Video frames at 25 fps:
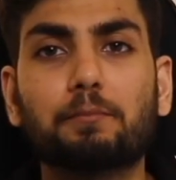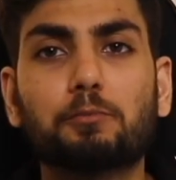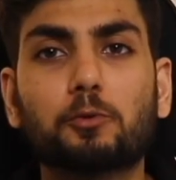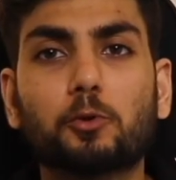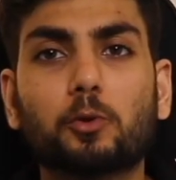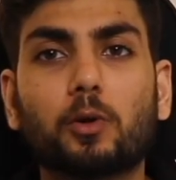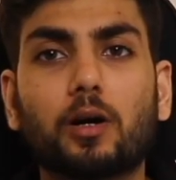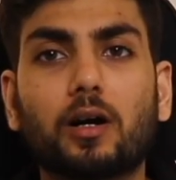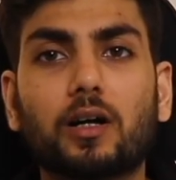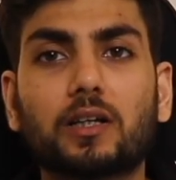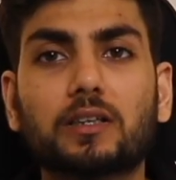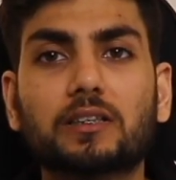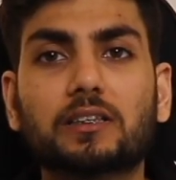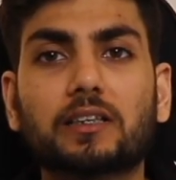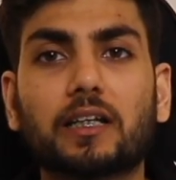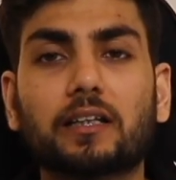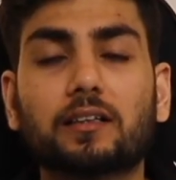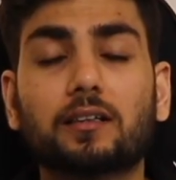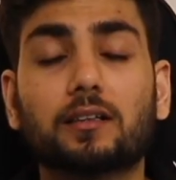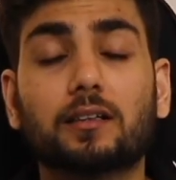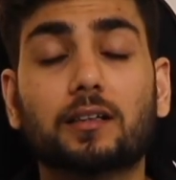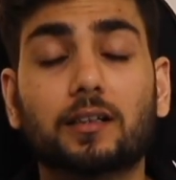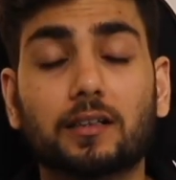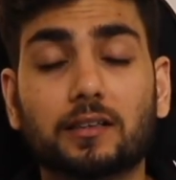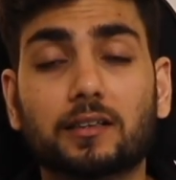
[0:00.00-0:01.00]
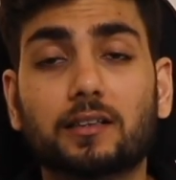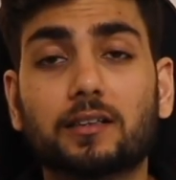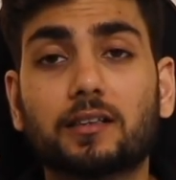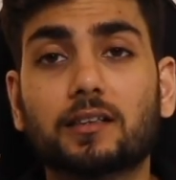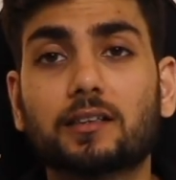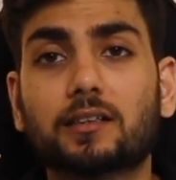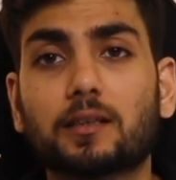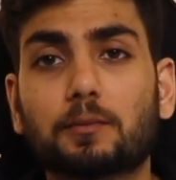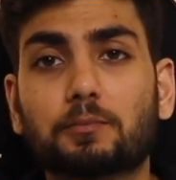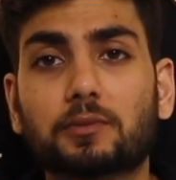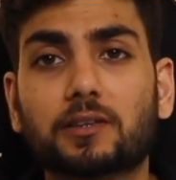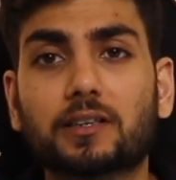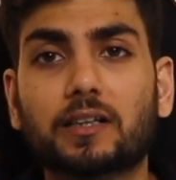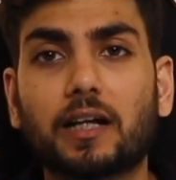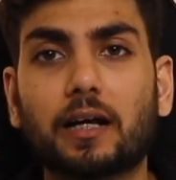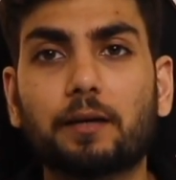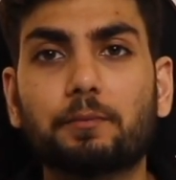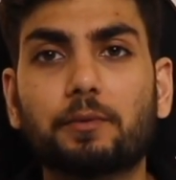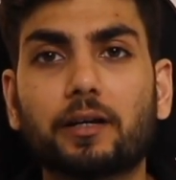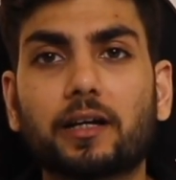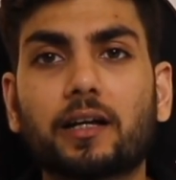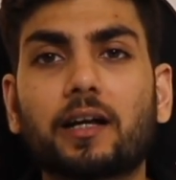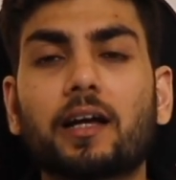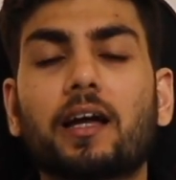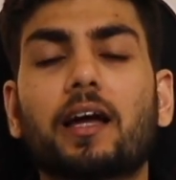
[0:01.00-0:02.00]
to our channel, consider
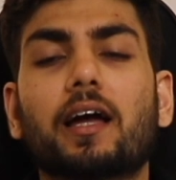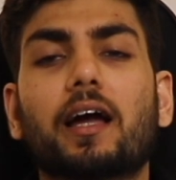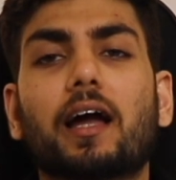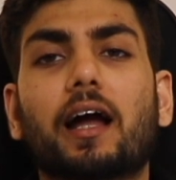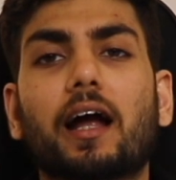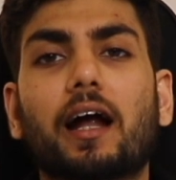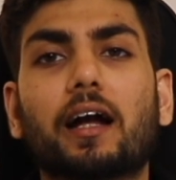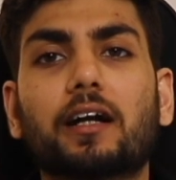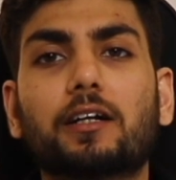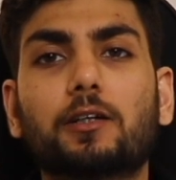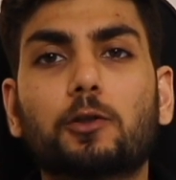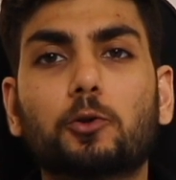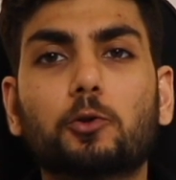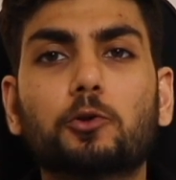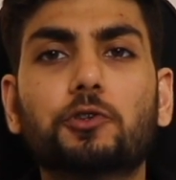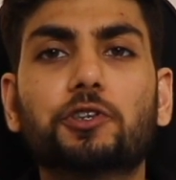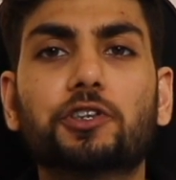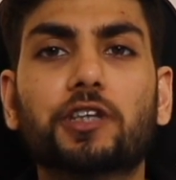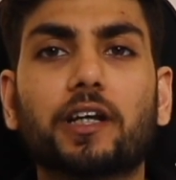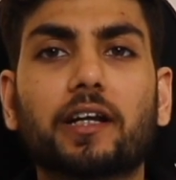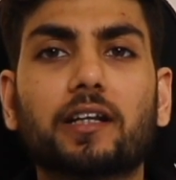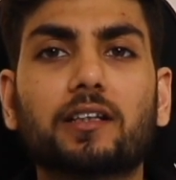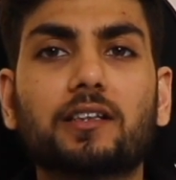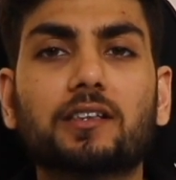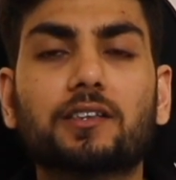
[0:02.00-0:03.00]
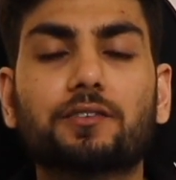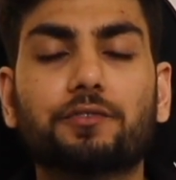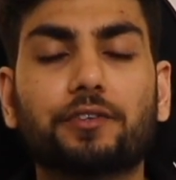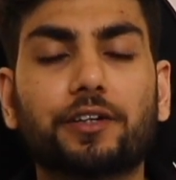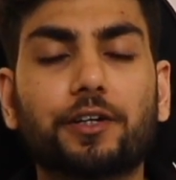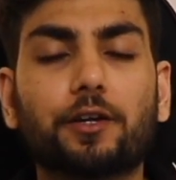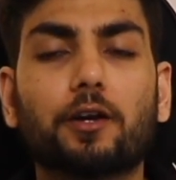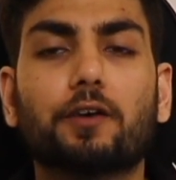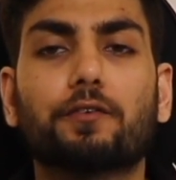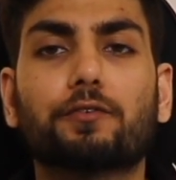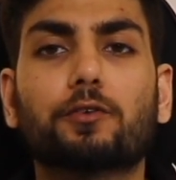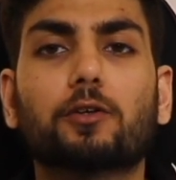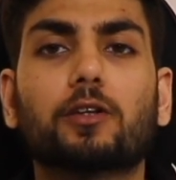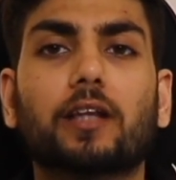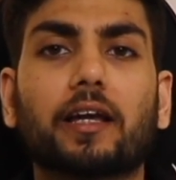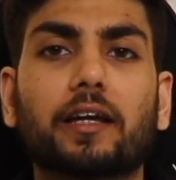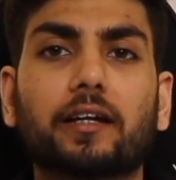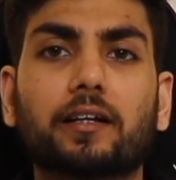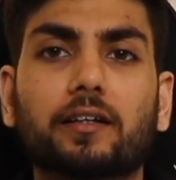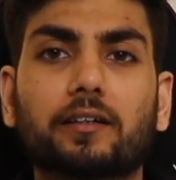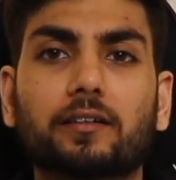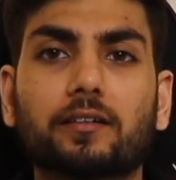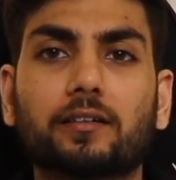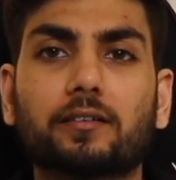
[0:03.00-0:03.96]
subscribing and do share this video if you like it.